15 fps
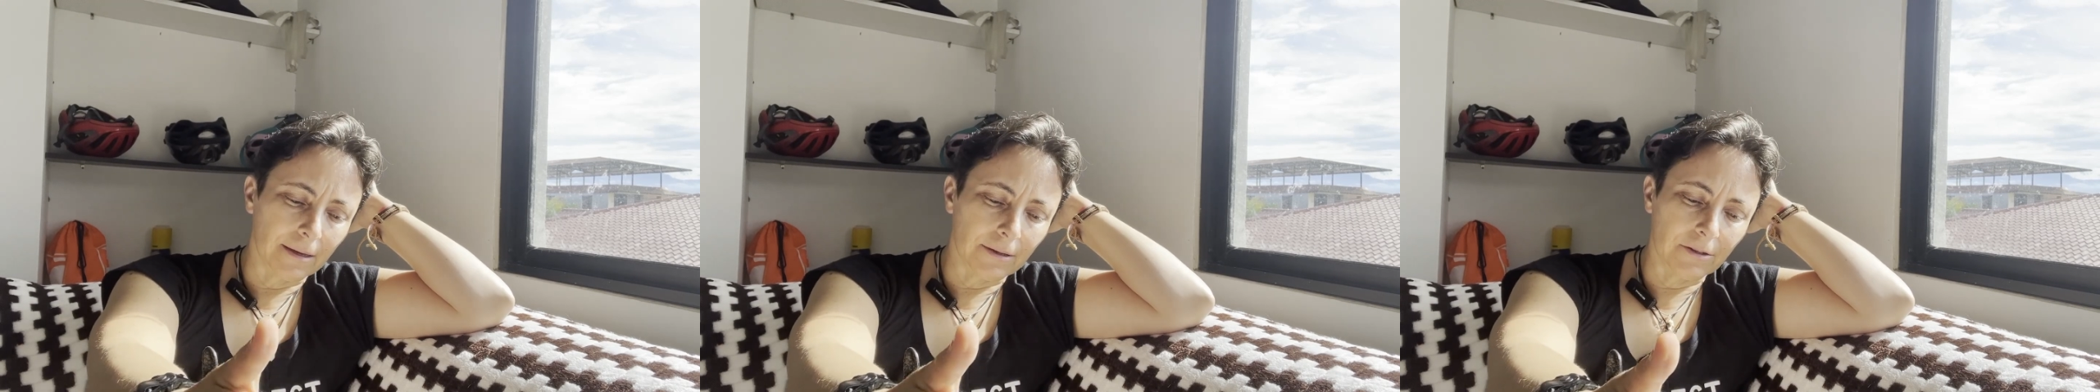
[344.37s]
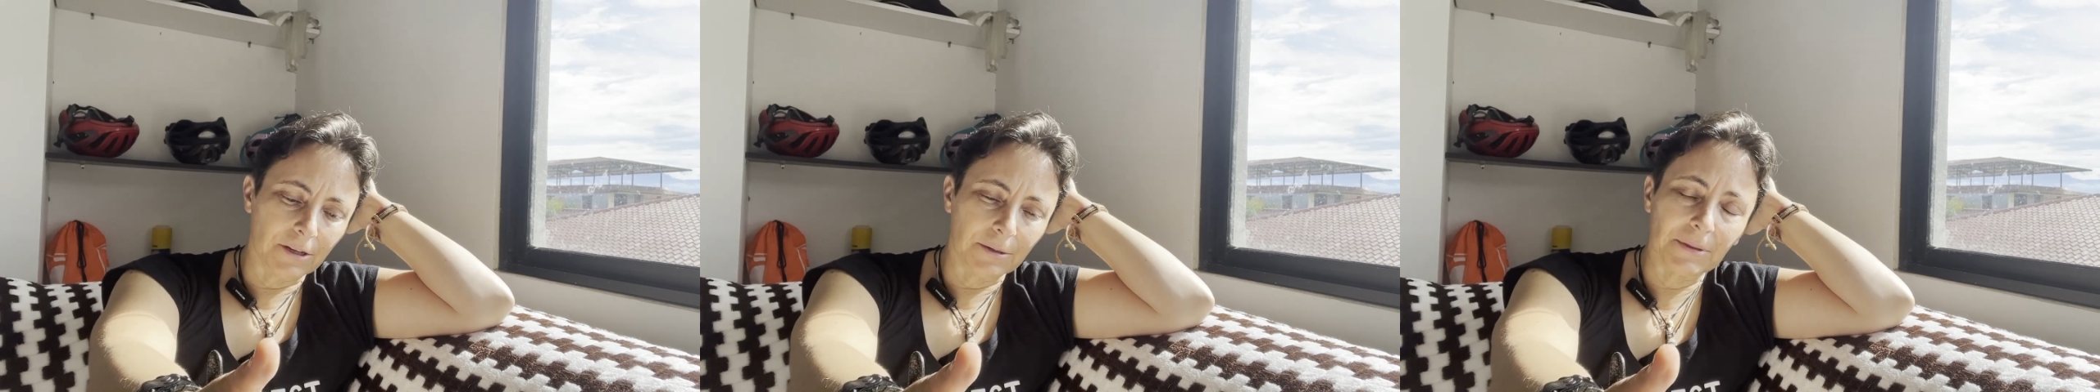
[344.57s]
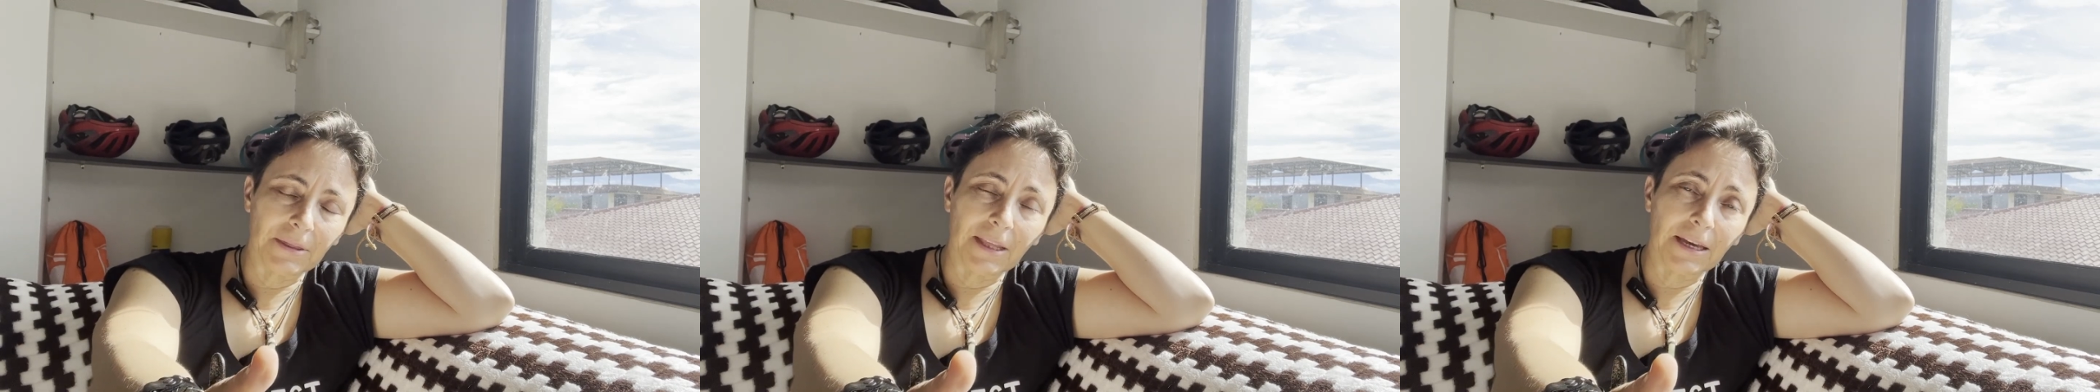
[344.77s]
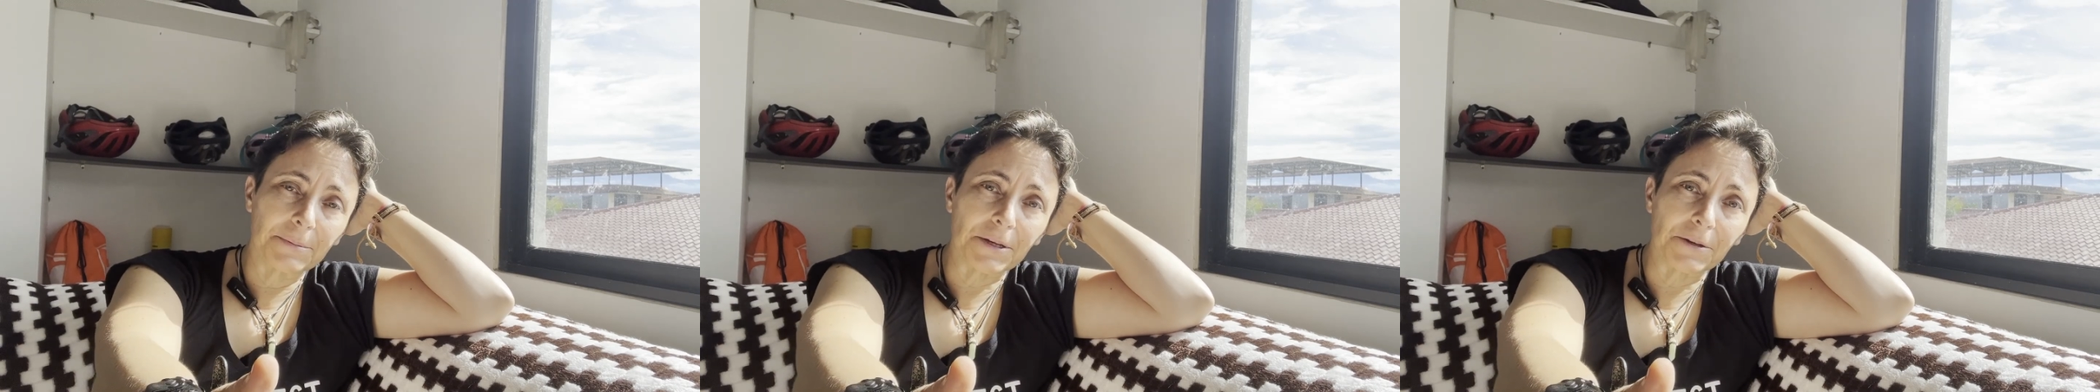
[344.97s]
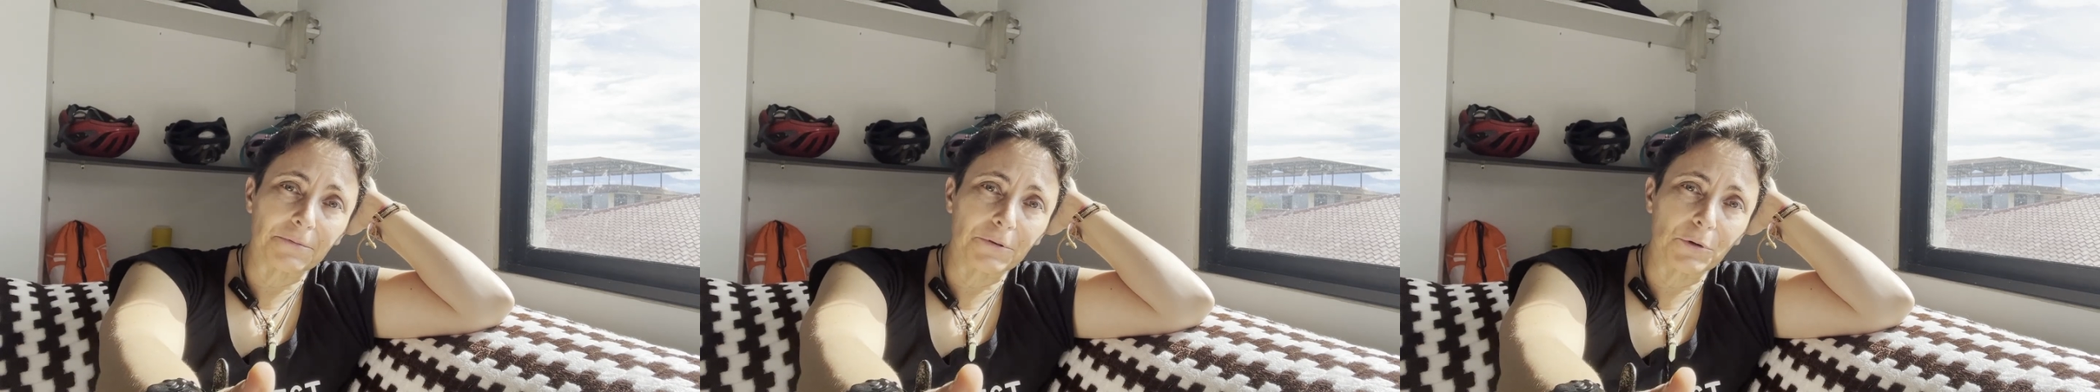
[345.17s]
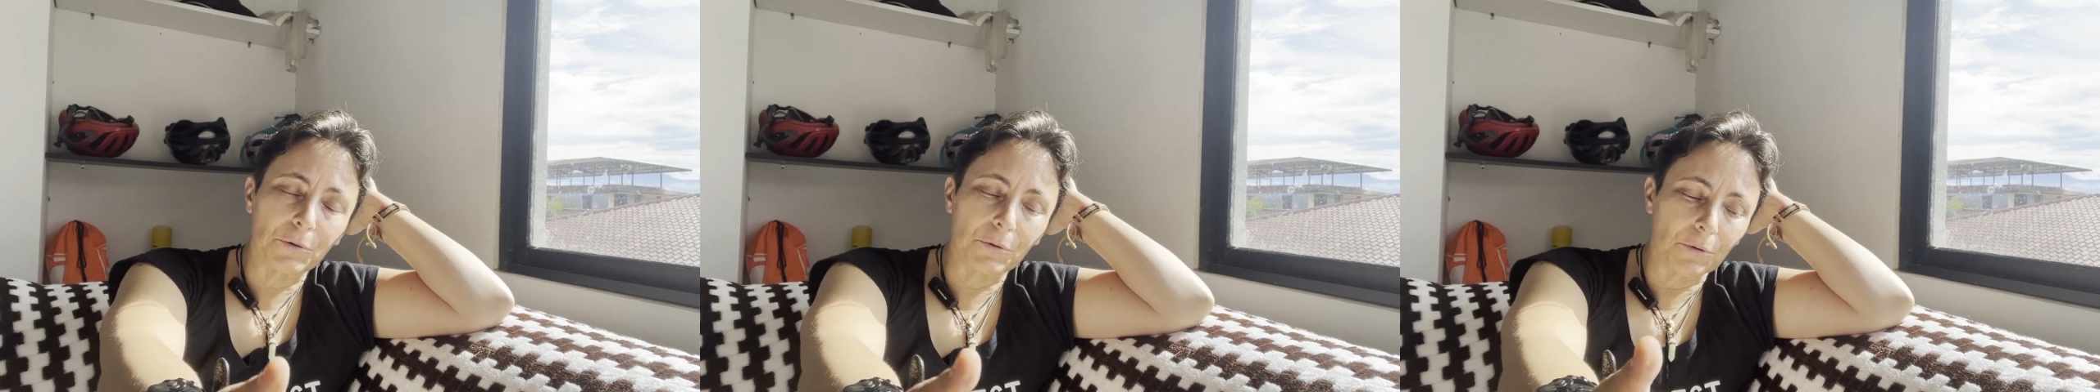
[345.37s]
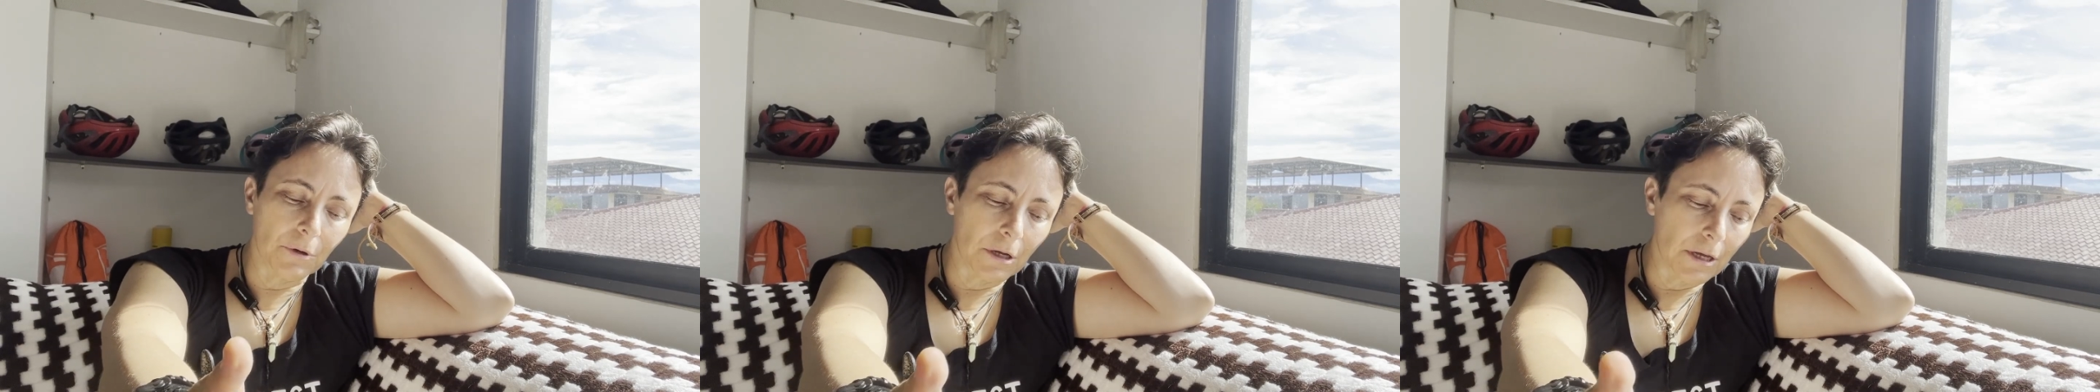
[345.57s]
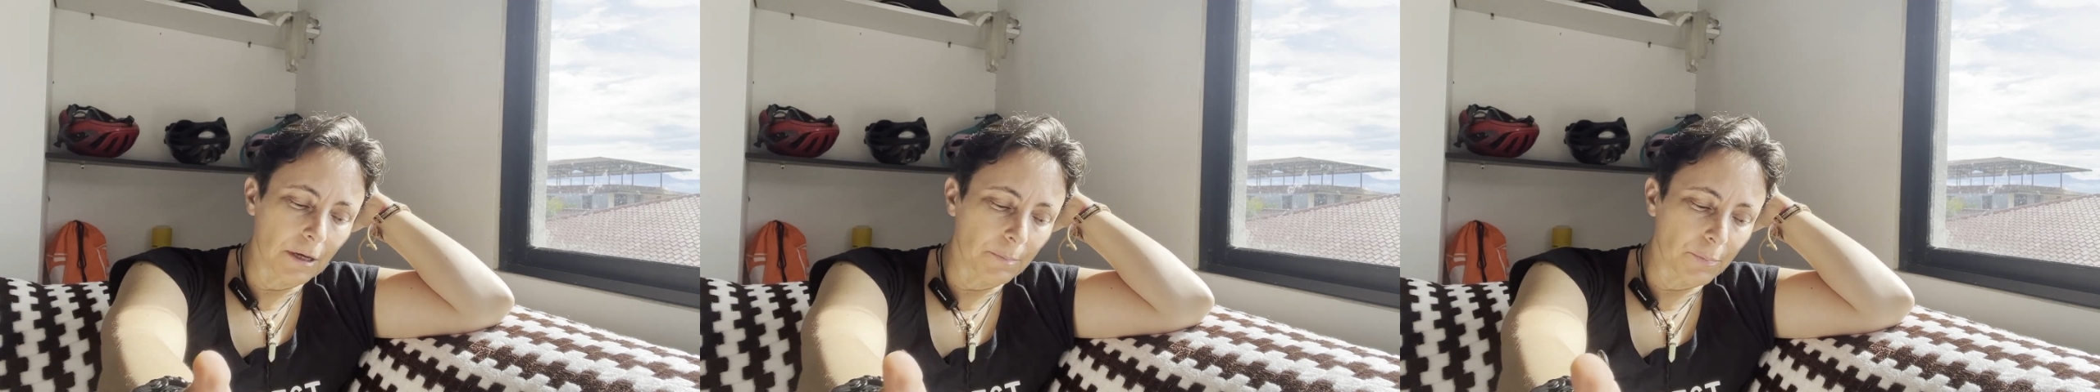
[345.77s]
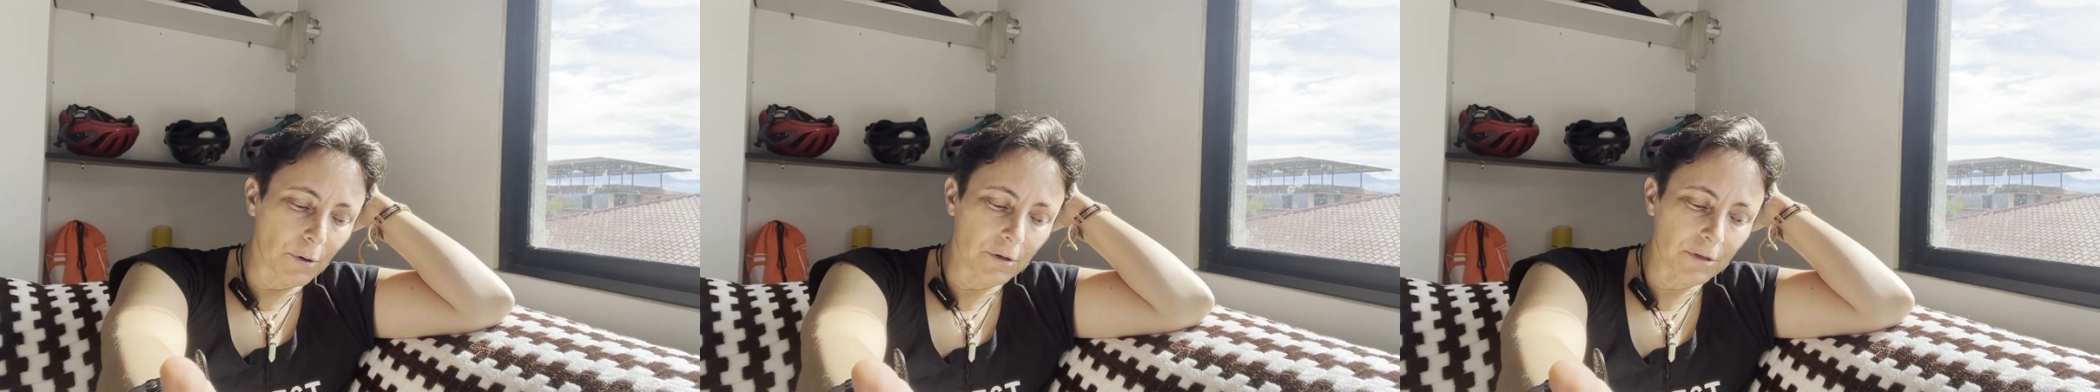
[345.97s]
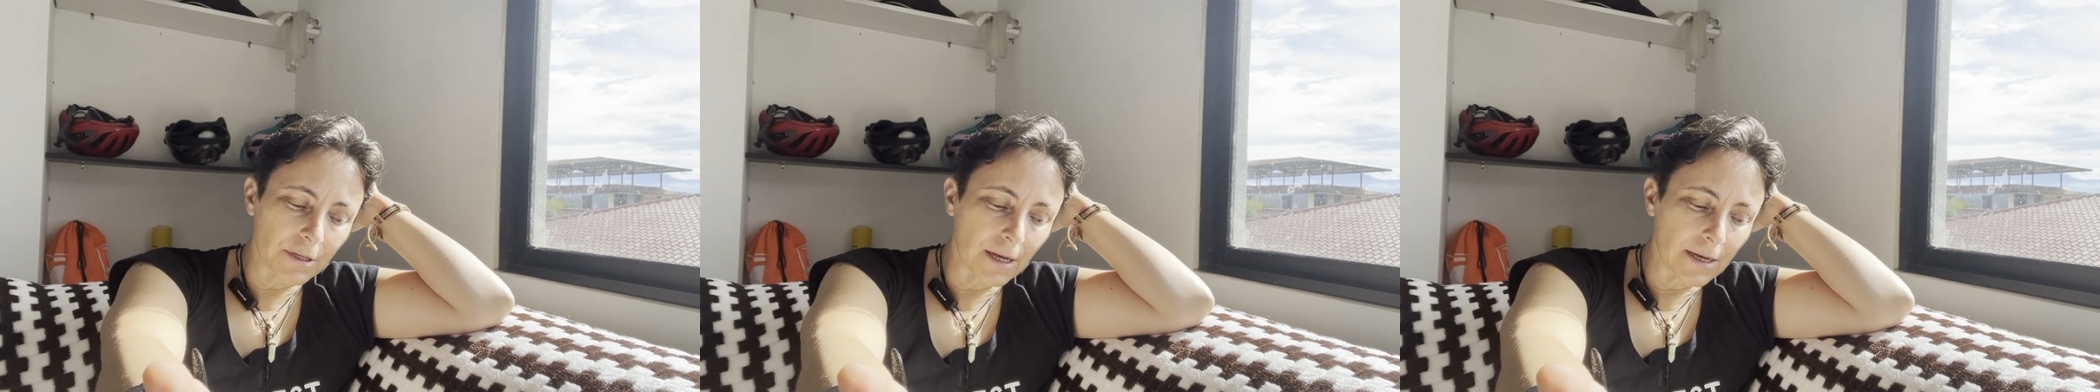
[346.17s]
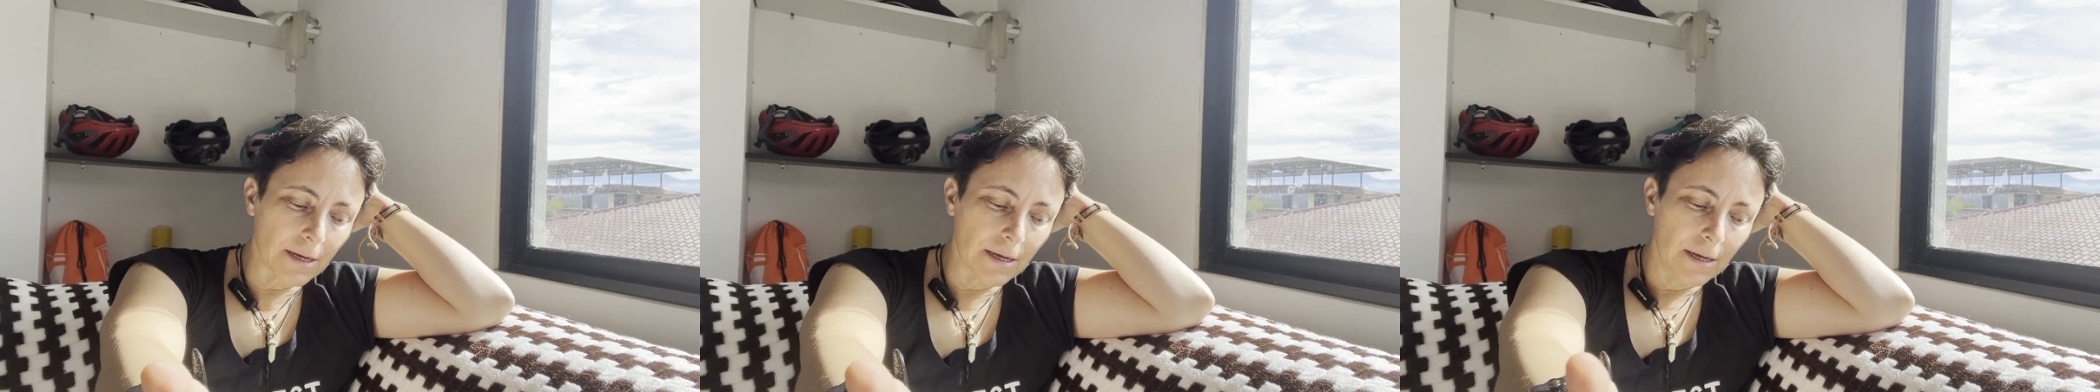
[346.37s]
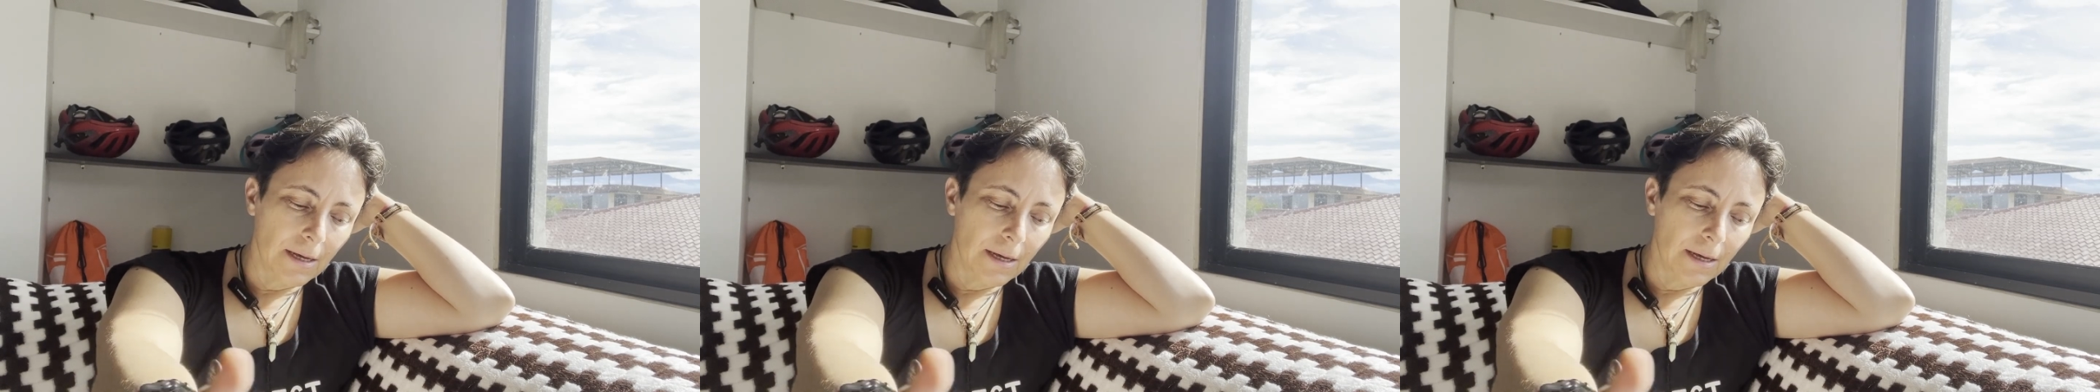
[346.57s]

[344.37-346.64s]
She names a few, Prozac,